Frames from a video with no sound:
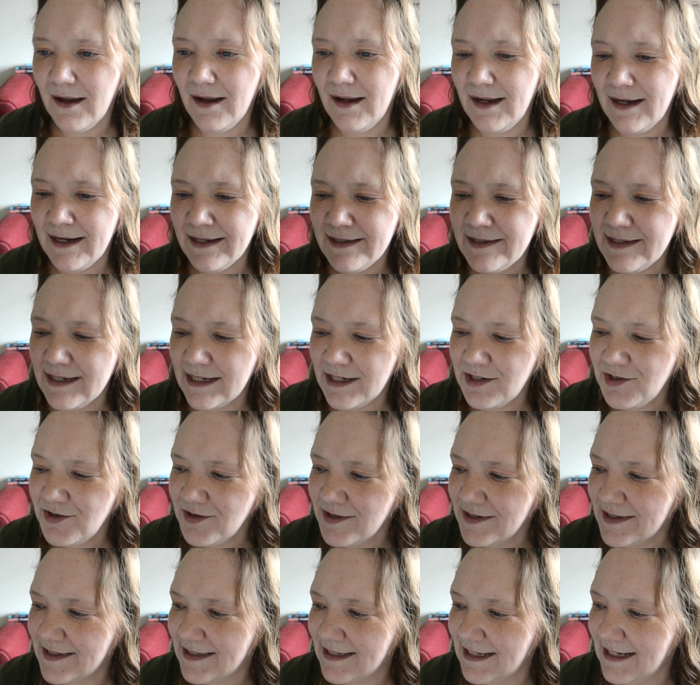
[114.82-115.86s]
It's
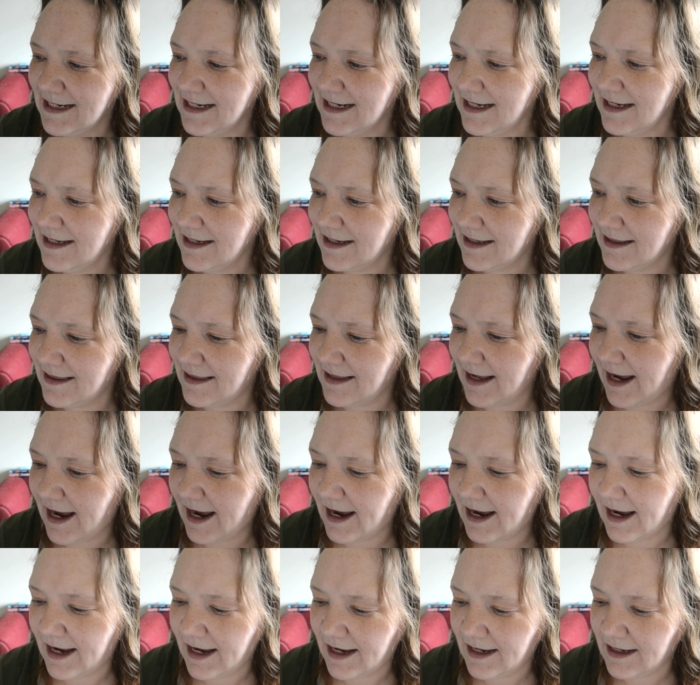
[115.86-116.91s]
interesting
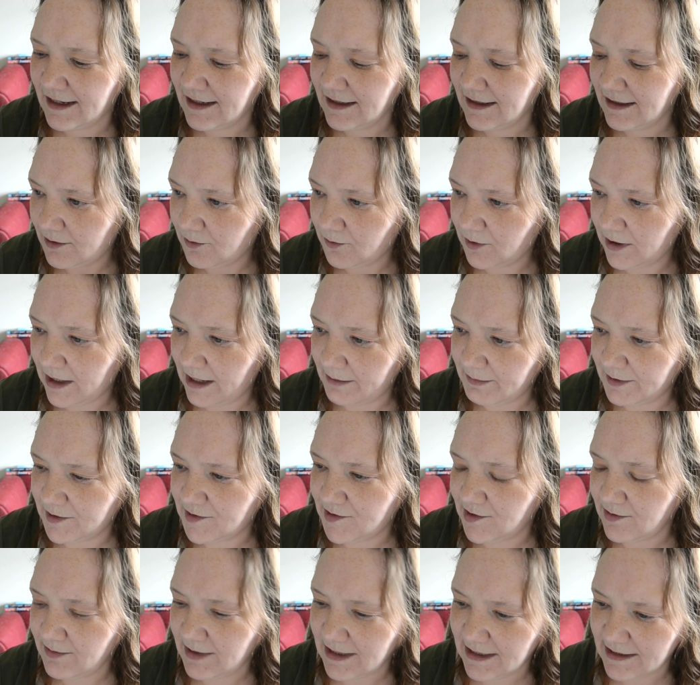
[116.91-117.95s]
that what I'm
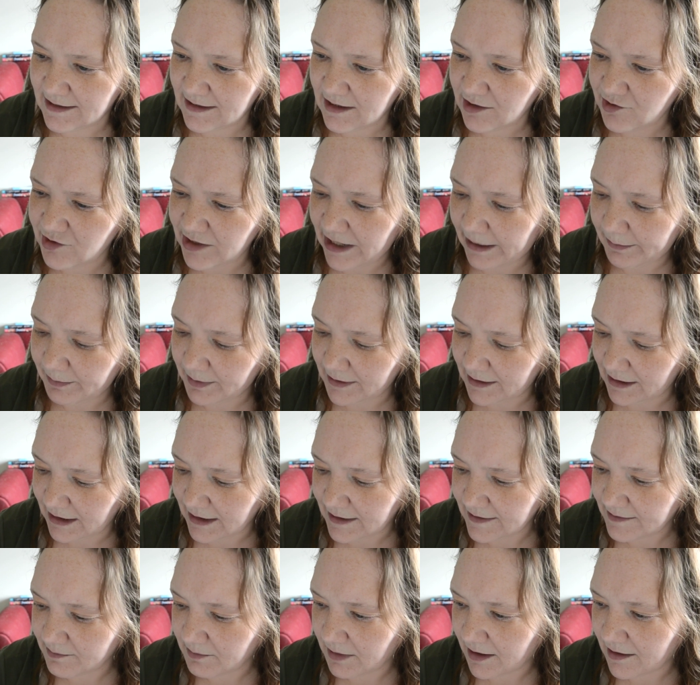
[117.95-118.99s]
assuming is a
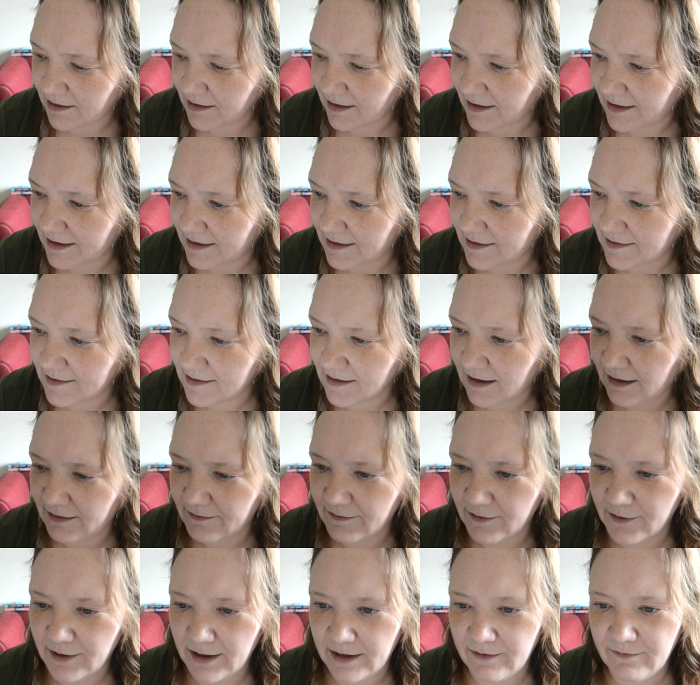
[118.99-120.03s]
Japanese manga is
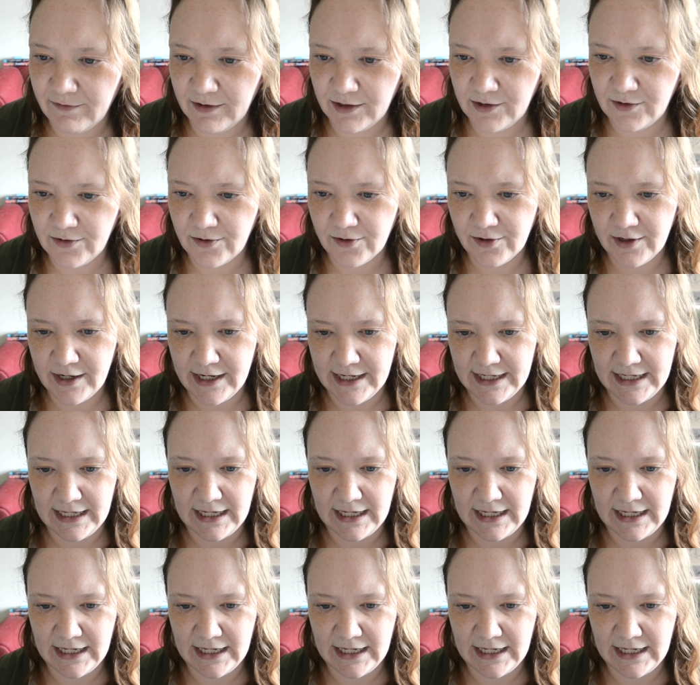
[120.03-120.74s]
covering Victorian